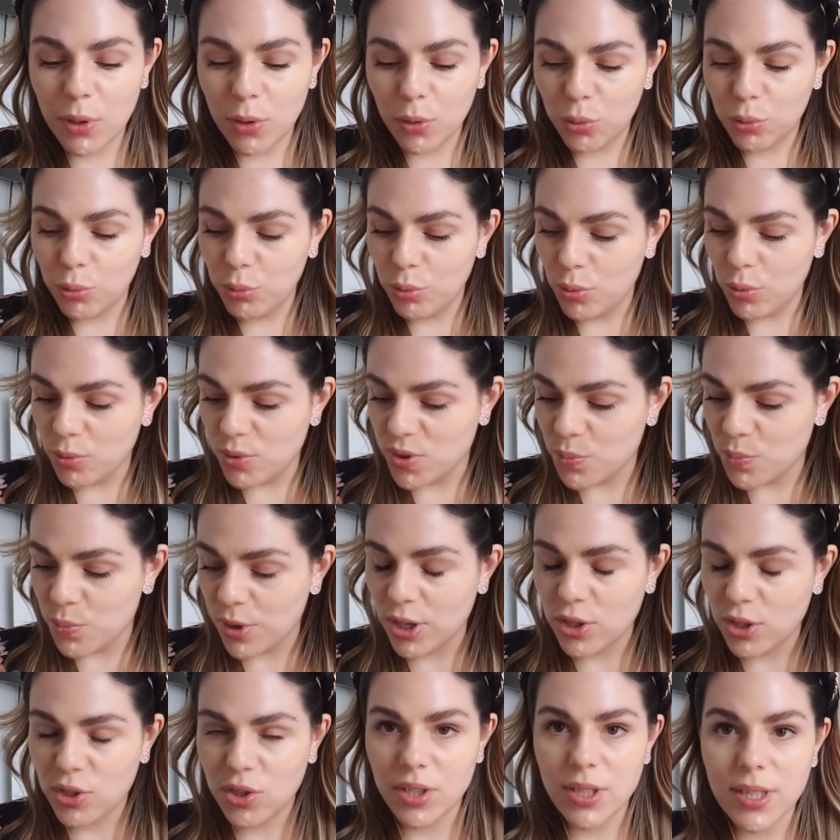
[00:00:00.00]
to those
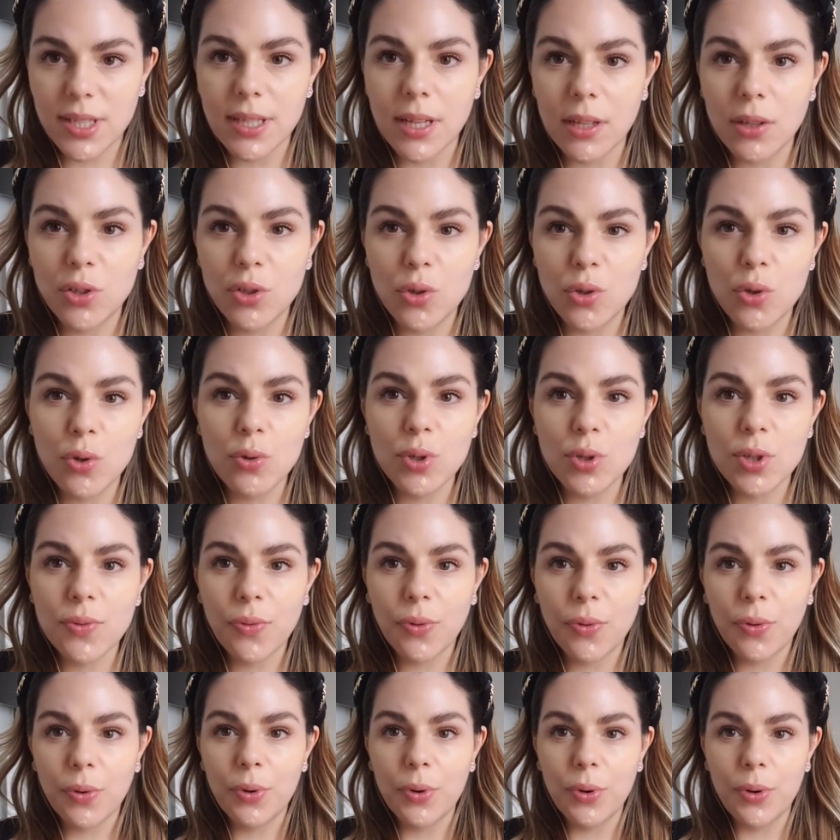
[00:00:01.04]
brushes that you use
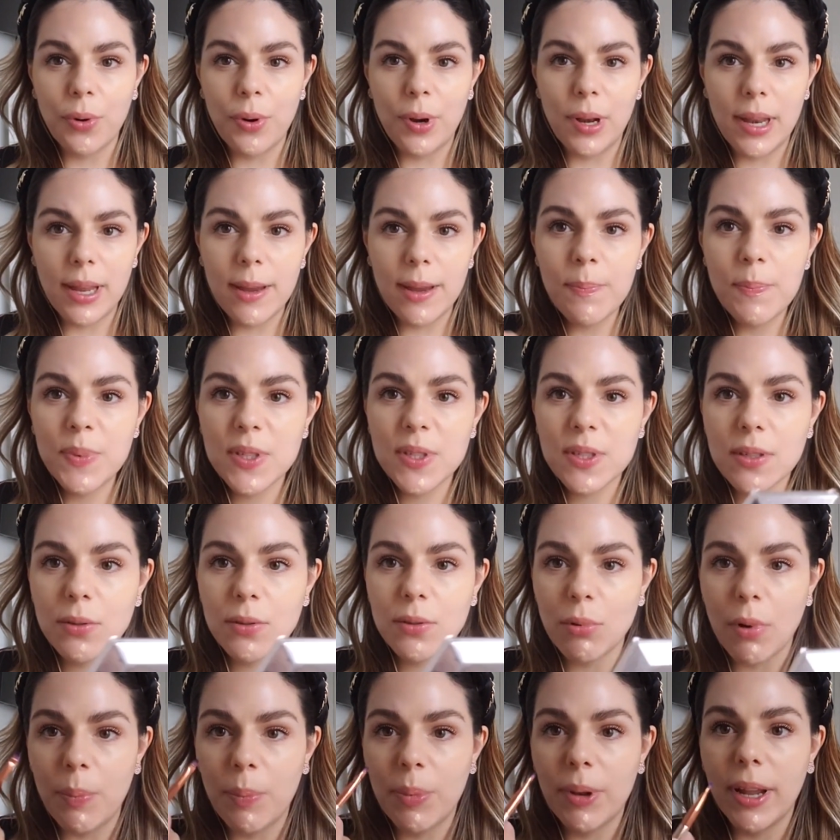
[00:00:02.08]
for your lips to
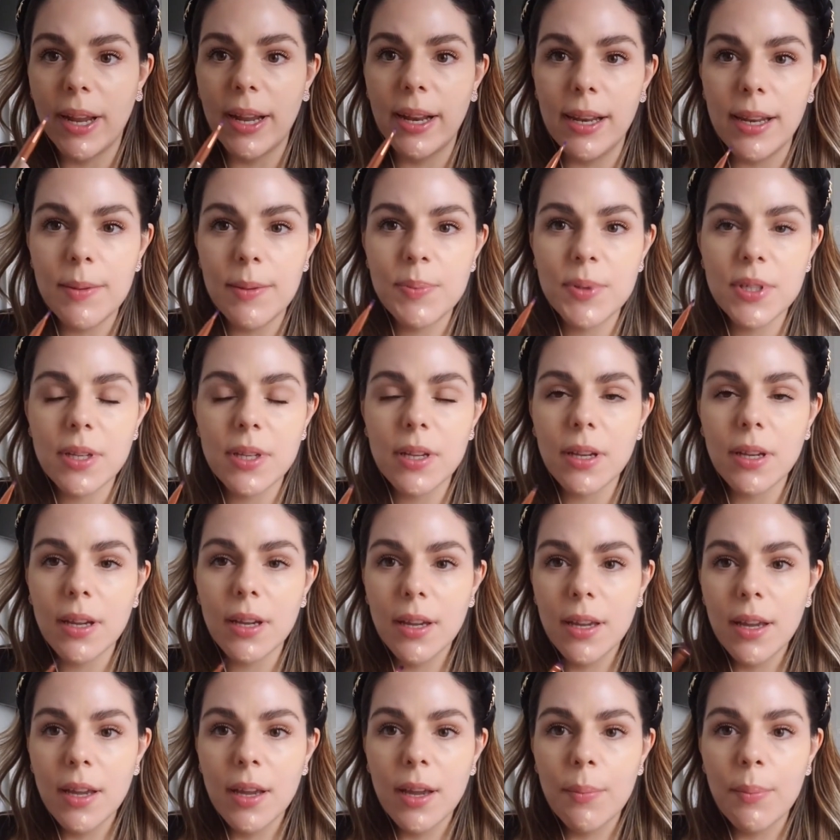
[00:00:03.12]
apply lipstick,
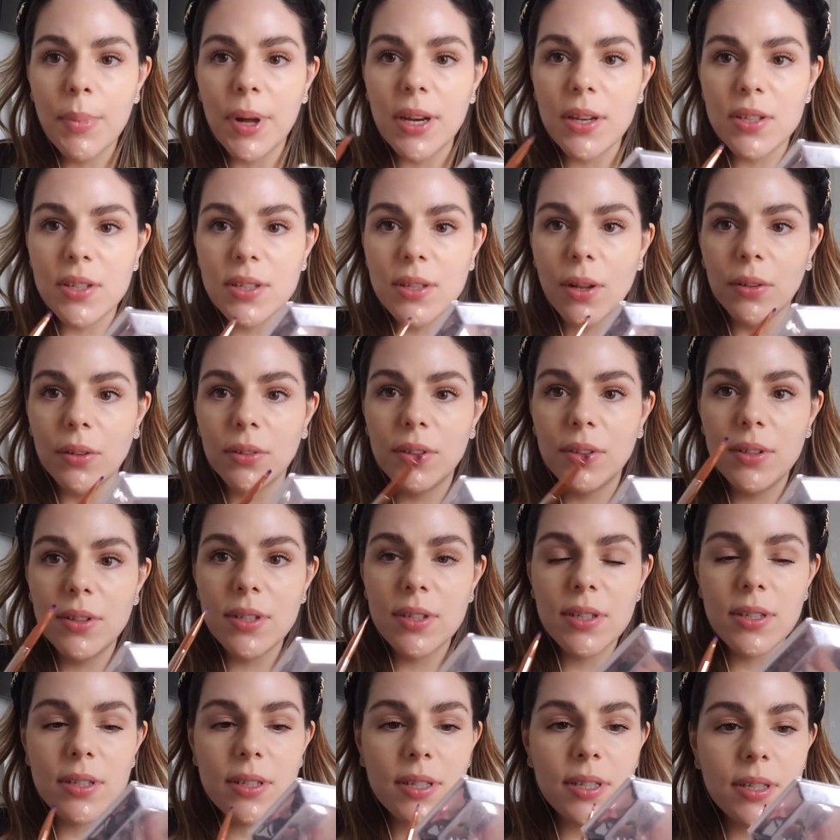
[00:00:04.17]
but it's not.
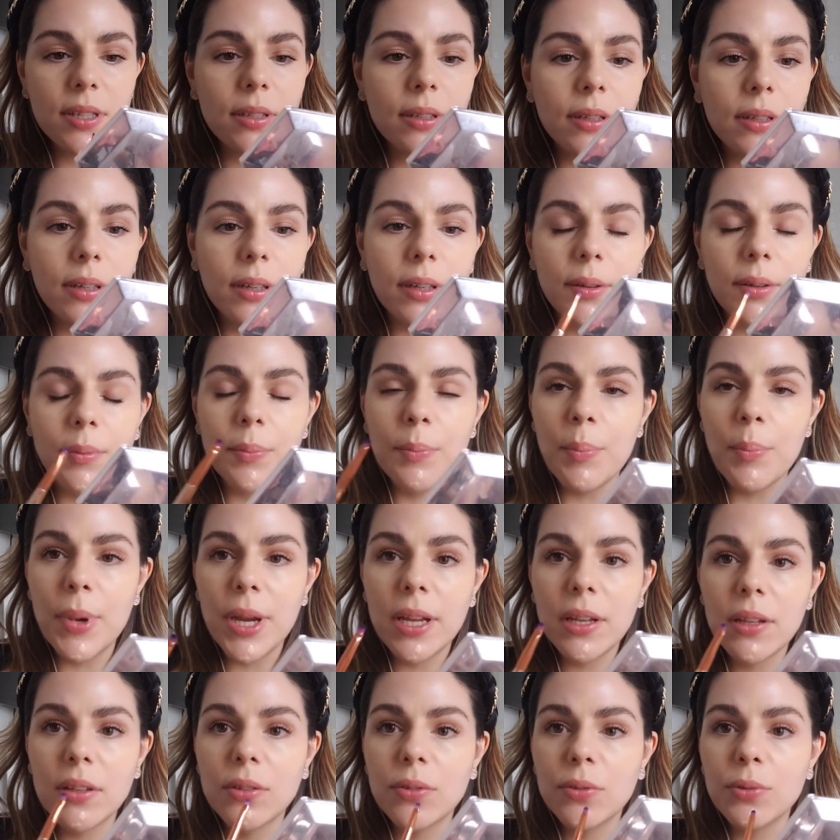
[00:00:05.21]
This is
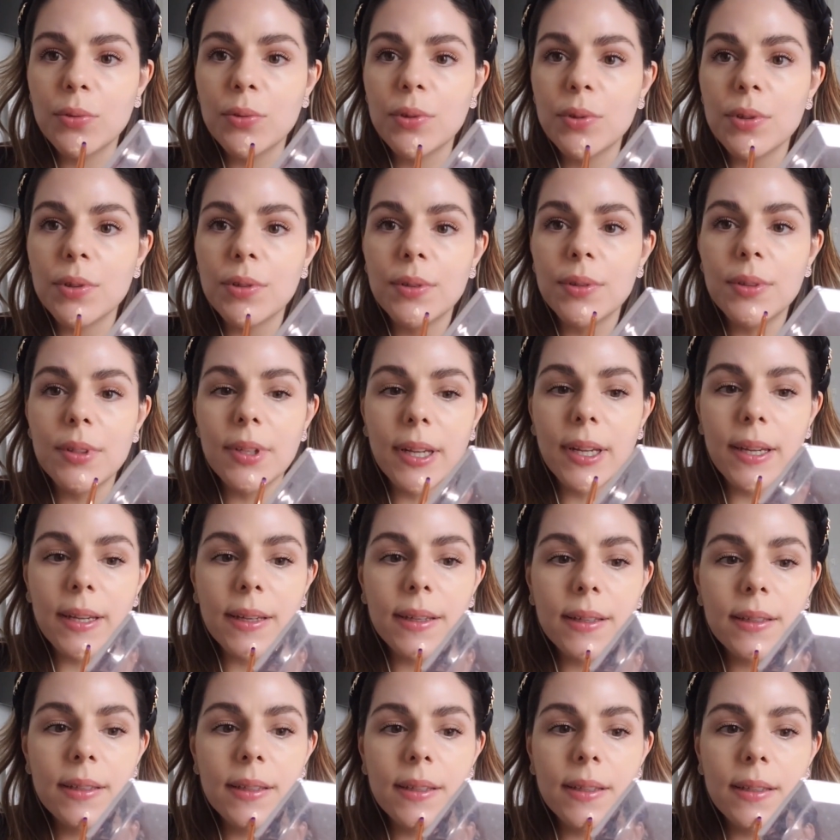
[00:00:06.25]
made to go like
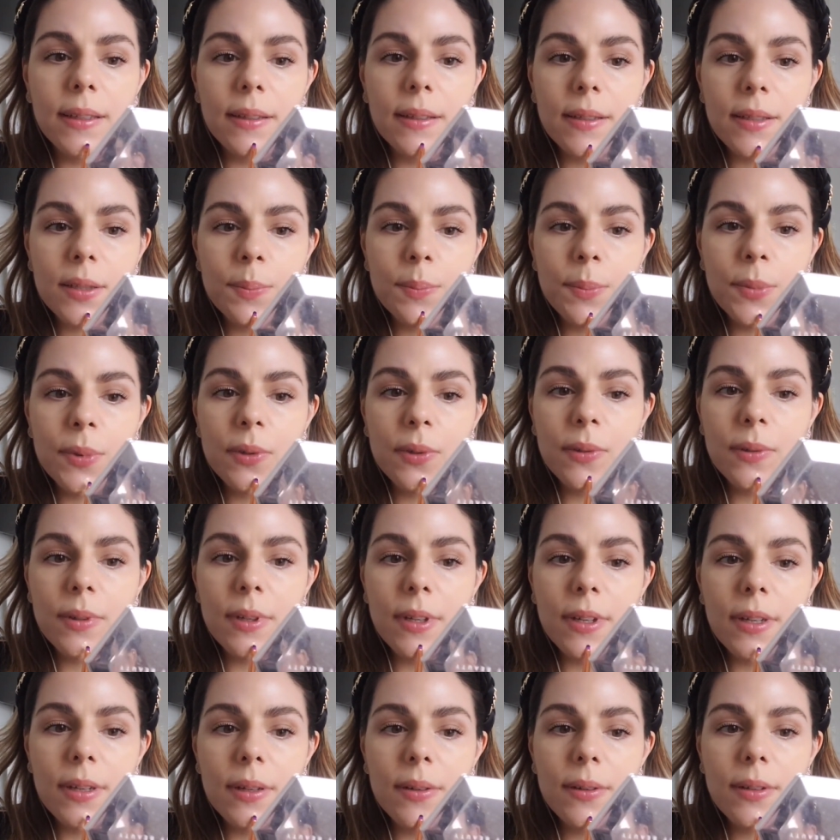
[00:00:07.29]
in a small
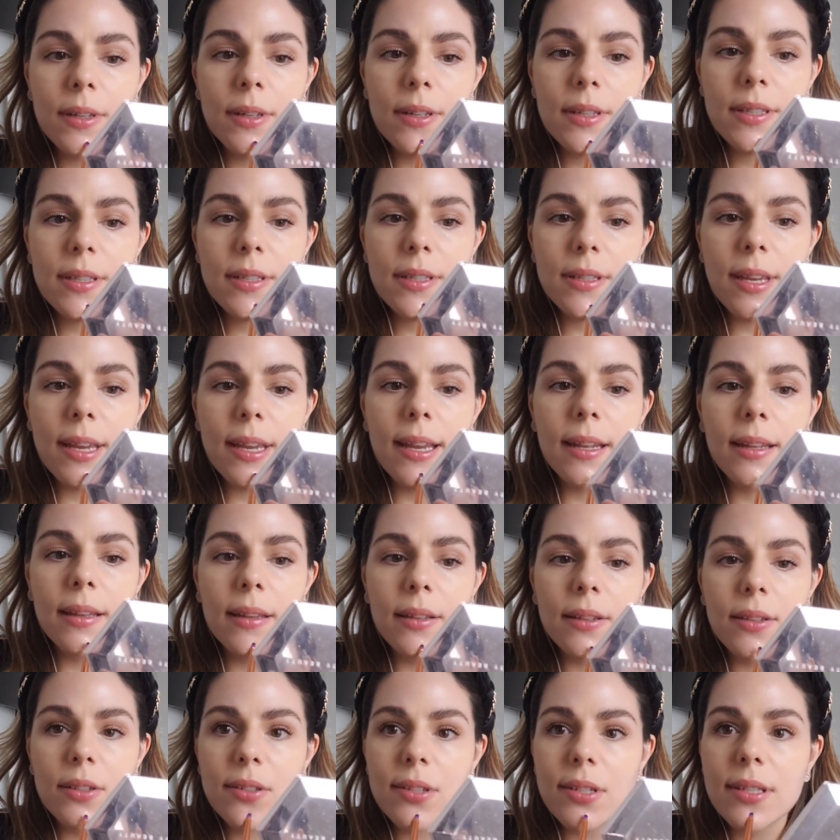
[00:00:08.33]
areas and
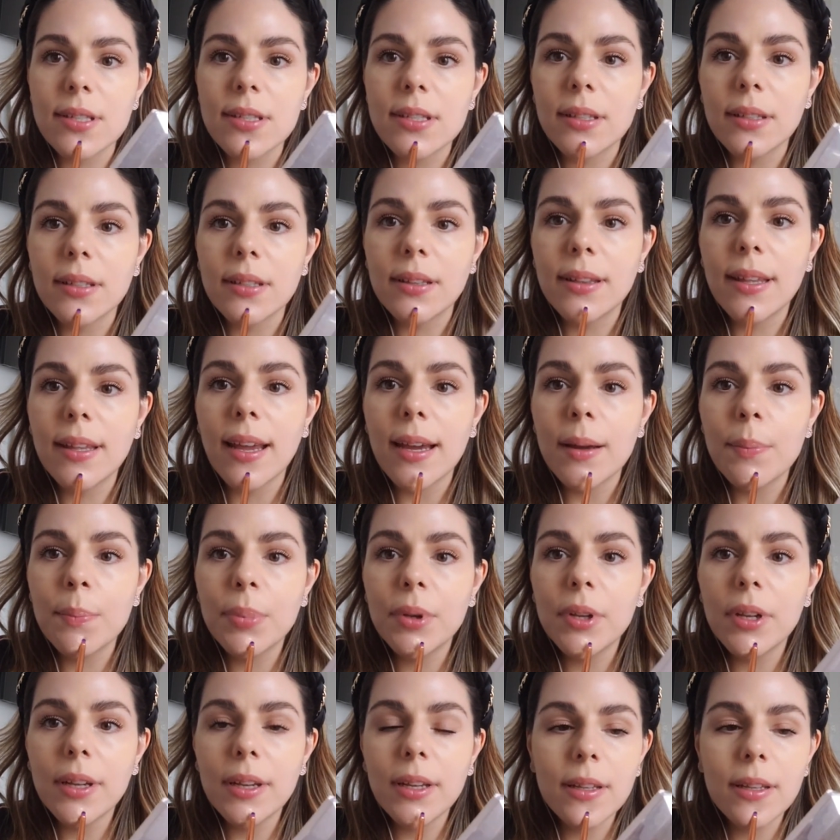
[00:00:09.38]
just tap like